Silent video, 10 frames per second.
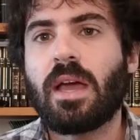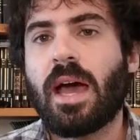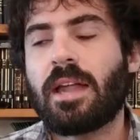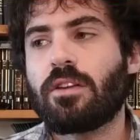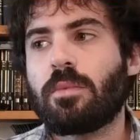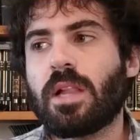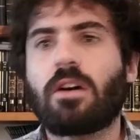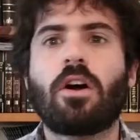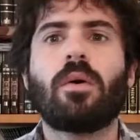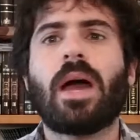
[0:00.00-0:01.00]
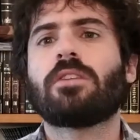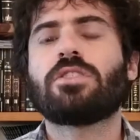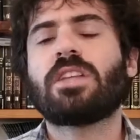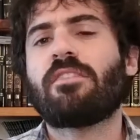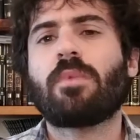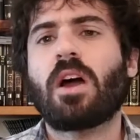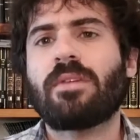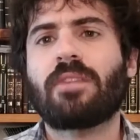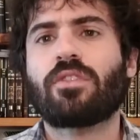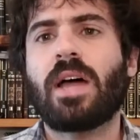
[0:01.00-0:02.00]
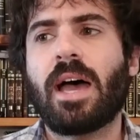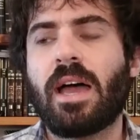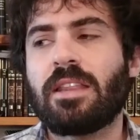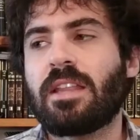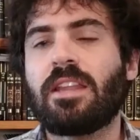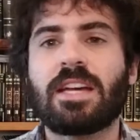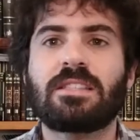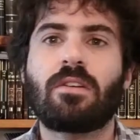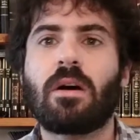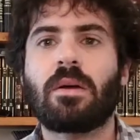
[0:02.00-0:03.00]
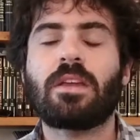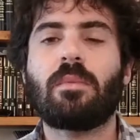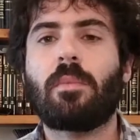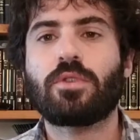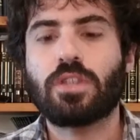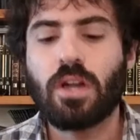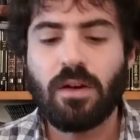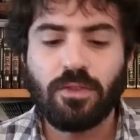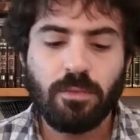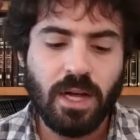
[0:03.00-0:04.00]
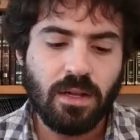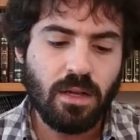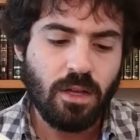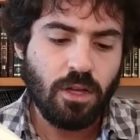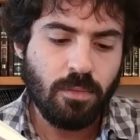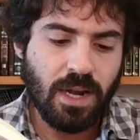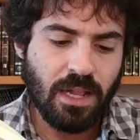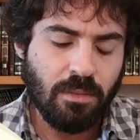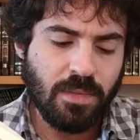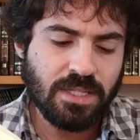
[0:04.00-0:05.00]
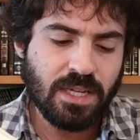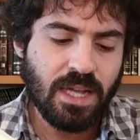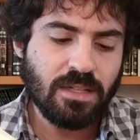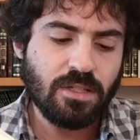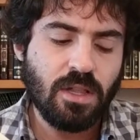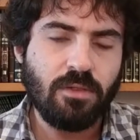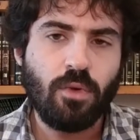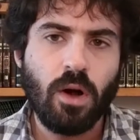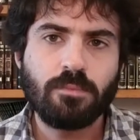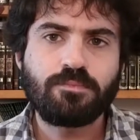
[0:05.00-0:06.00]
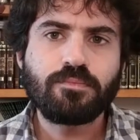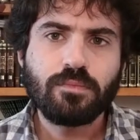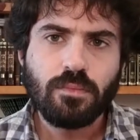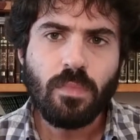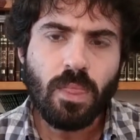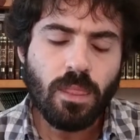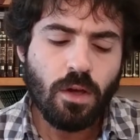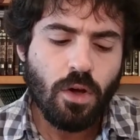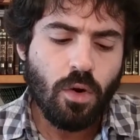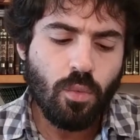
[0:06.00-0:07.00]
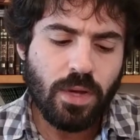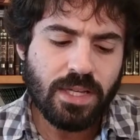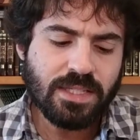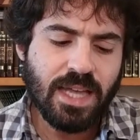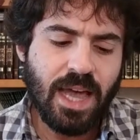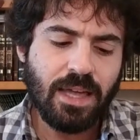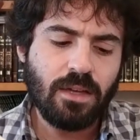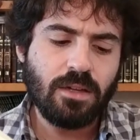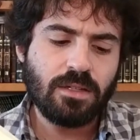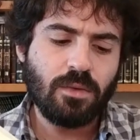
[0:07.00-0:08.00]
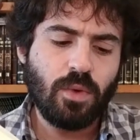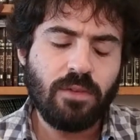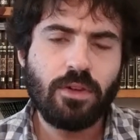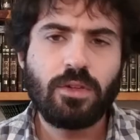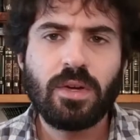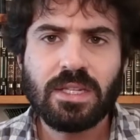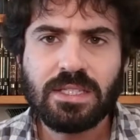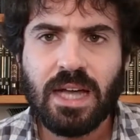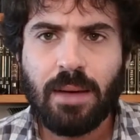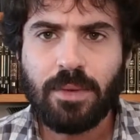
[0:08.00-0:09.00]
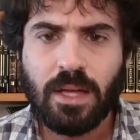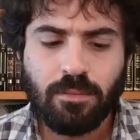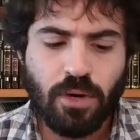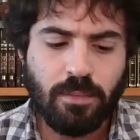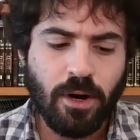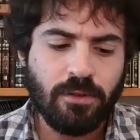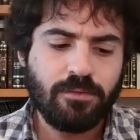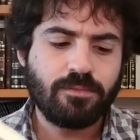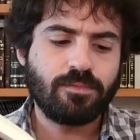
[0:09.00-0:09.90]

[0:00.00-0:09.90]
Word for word: And you'll be like, okay, wait, I'll just stop Marv after that. And then the next thing will come and keep on pushing it off and you might, you might end up missing it. So therefore, we say, whatever you're doing, stop and pray Marv.